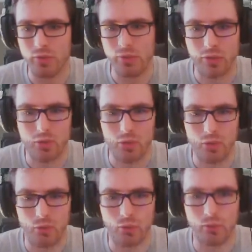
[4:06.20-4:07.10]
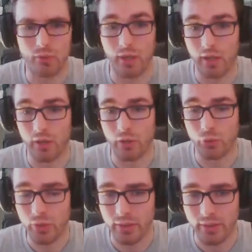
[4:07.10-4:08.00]
into
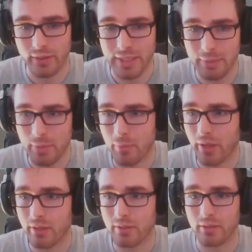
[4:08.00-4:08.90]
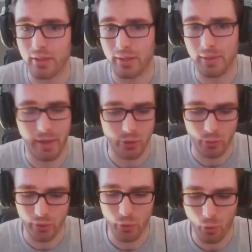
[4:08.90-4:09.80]
Unity. Keep in mind, I don't
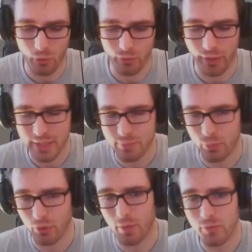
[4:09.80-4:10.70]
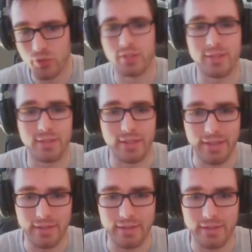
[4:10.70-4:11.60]
want to go over export options
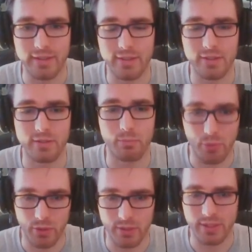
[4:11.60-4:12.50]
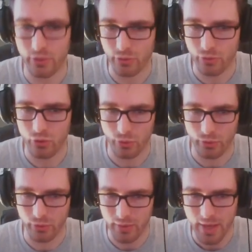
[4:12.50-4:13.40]
in this particular
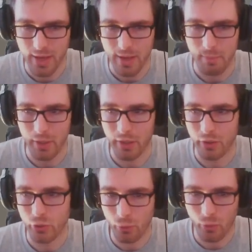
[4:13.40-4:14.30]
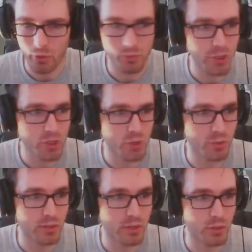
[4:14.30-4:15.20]
tutorial, but you'll want to make sure
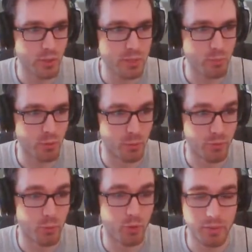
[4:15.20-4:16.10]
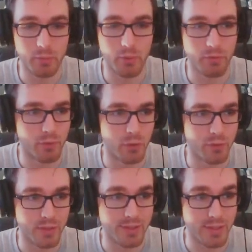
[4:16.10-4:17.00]
that you export them. If you want to be able to follow
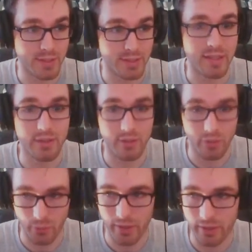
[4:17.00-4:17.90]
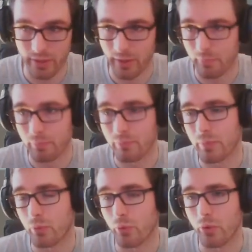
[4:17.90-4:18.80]
things exactly the way that I'm
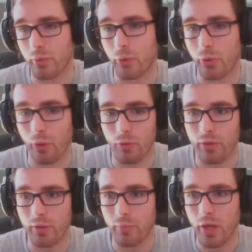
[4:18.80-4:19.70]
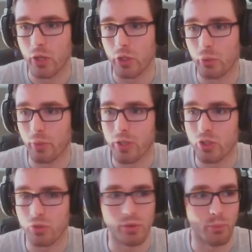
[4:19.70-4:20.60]
going to be going over them, you want to make
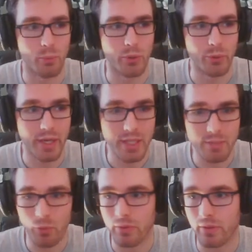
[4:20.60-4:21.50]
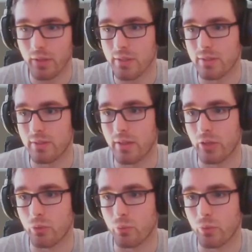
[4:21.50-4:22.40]
sure that when you export things that
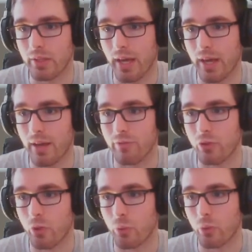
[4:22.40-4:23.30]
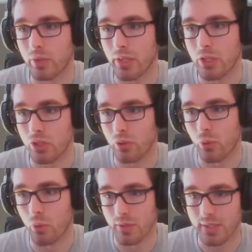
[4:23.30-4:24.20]
you really have no rotation
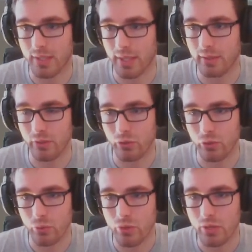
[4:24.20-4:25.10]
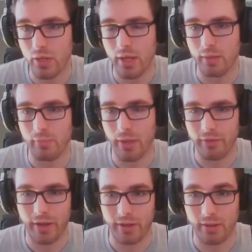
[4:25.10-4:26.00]
or scale induced by the fact that